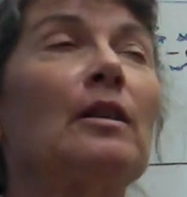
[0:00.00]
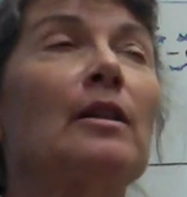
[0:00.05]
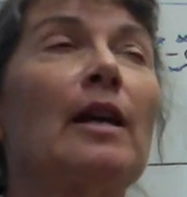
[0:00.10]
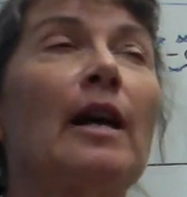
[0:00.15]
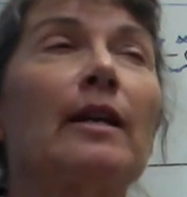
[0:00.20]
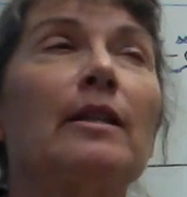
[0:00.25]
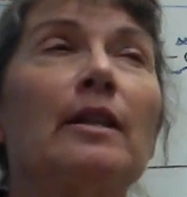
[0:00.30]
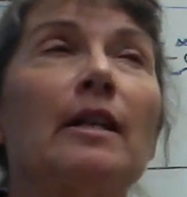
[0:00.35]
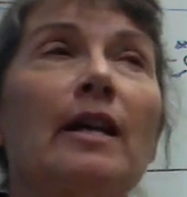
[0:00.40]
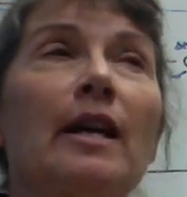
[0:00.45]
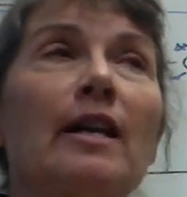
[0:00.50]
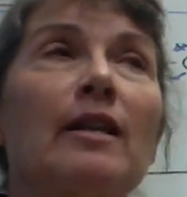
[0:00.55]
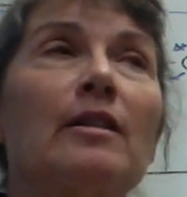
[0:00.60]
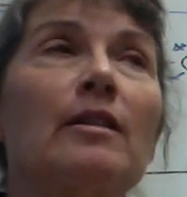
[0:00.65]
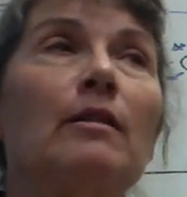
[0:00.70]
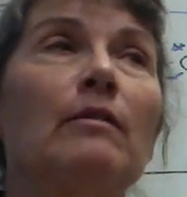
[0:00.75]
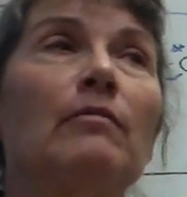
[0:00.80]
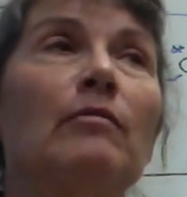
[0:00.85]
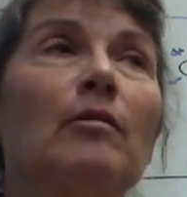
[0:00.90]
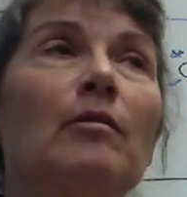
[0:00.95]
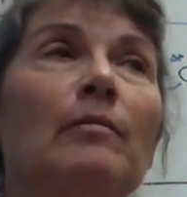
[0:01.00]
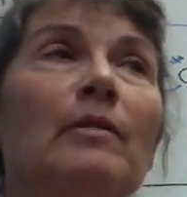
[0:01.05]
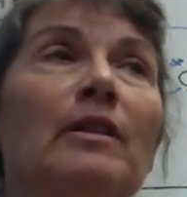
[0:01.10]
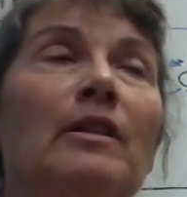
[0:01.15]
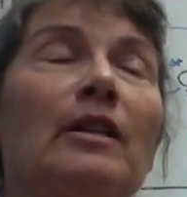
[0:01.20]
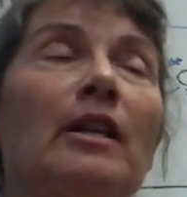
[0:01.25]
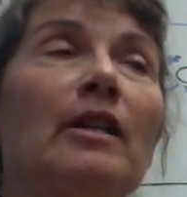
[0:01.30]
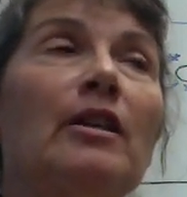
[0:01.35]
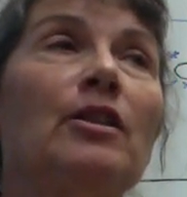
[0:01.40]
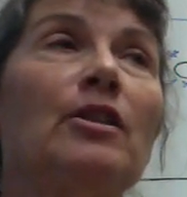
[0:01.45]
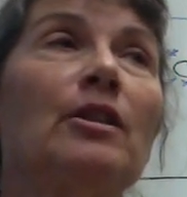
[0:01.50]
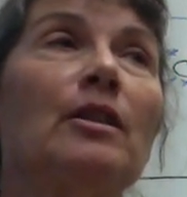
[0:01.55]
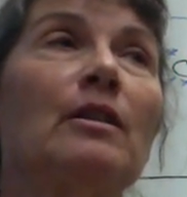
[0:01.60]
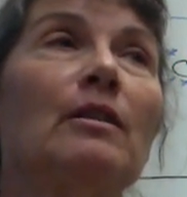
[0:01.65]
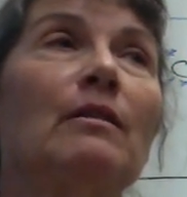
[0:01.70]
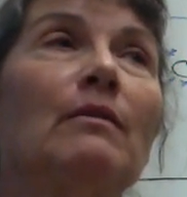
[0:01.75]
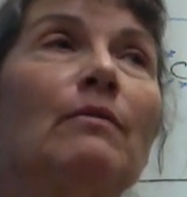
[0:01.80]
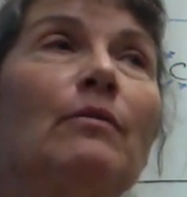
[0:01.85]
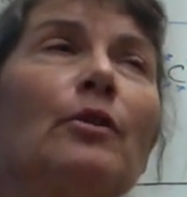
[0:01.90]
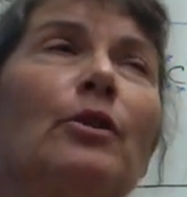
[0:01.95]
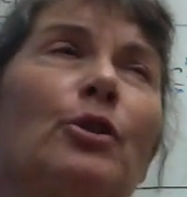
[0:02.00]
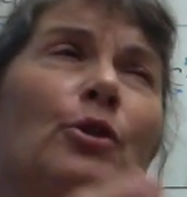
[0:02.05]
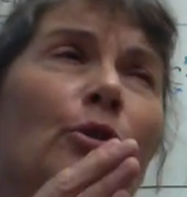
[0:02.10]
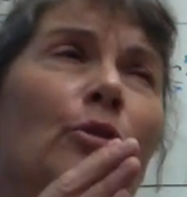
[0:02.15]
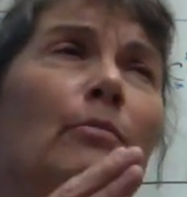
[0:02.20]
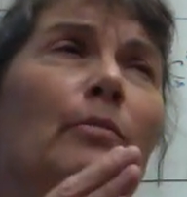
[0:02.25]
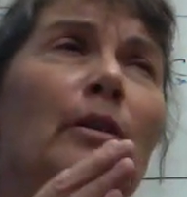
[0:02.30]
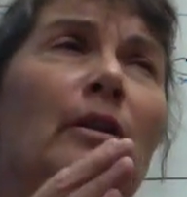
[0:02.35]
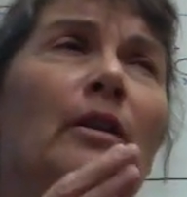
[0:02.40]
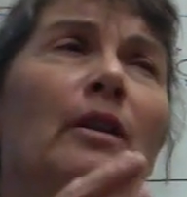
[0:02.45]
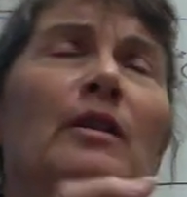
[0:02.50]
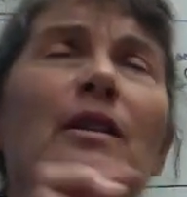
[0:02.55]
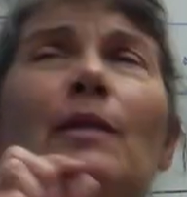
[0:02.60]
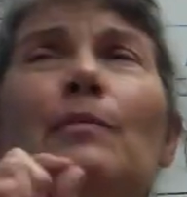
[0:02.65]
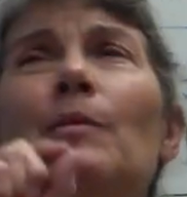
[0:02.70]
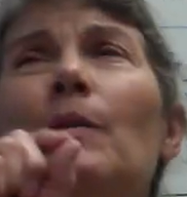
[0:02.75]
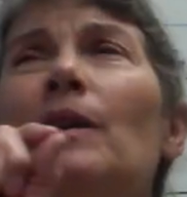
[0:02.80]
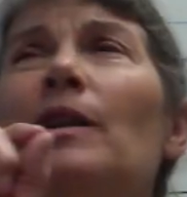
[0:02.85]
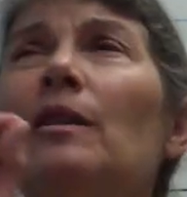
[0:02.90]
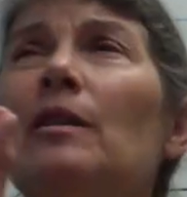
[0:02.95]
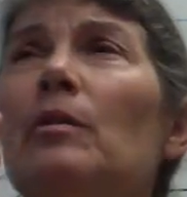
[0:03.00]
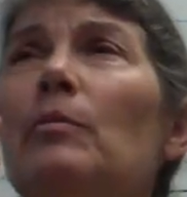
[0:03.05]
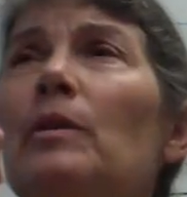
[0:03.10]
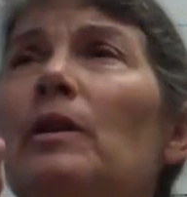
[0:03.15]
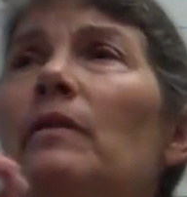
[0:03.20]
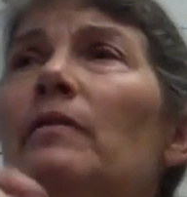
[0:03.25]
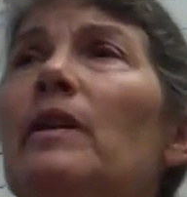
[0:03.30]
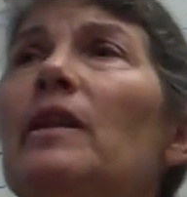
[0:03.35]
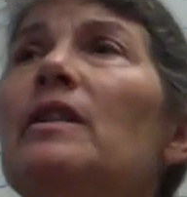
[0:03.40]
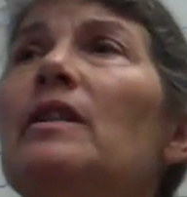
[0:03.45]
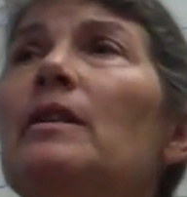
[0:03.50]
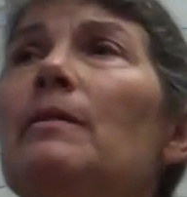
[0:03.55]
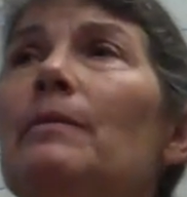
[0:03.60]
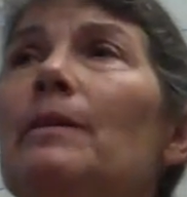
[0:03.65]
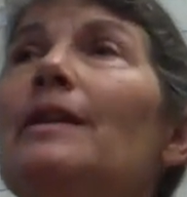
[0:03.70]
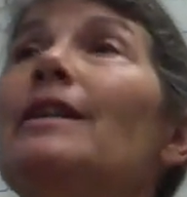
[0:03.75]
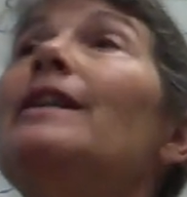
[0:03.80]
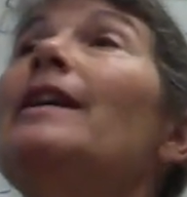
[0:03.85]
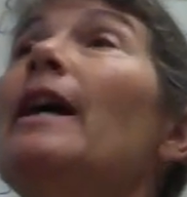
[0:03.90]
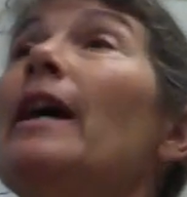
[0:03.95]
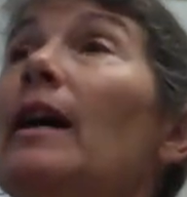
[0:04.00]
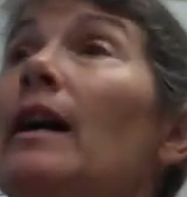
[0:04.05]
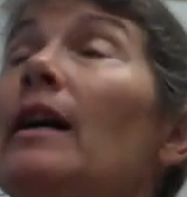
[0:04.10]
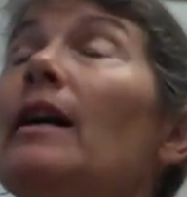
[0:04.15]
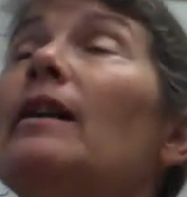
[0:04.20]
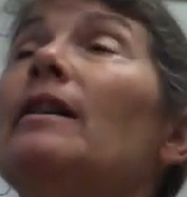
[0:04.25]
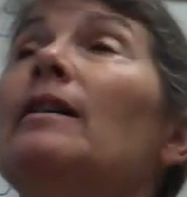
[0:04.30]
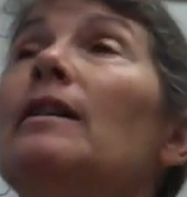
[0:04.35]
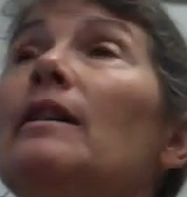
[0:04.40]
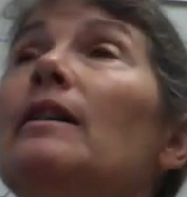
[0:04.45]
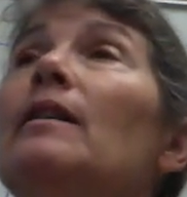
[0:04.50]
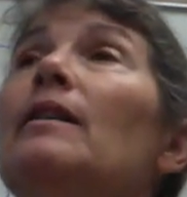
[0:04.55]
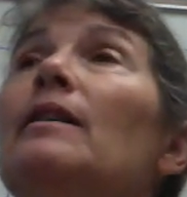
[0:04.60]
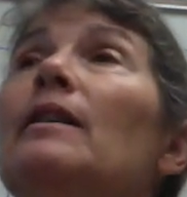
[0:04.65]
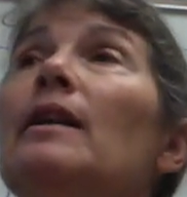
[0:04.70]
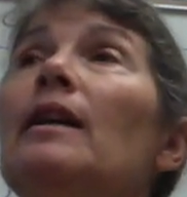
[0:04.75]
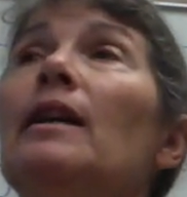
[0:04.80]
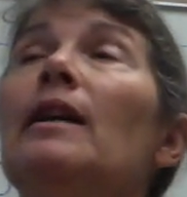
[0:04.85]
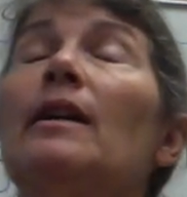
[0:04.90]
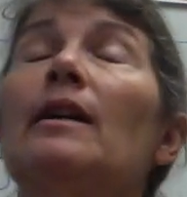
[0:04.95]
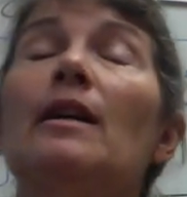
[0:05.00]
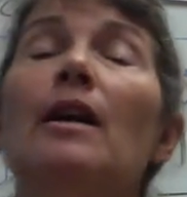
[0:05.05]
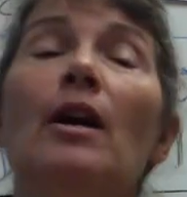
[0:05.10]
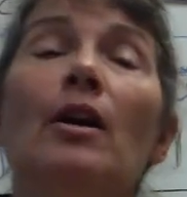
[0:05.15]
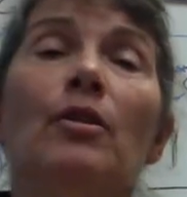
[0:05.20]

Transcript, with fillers: to lactic acid fermentation for a short period of time to make a little bit of ATP? Yeah, yeah.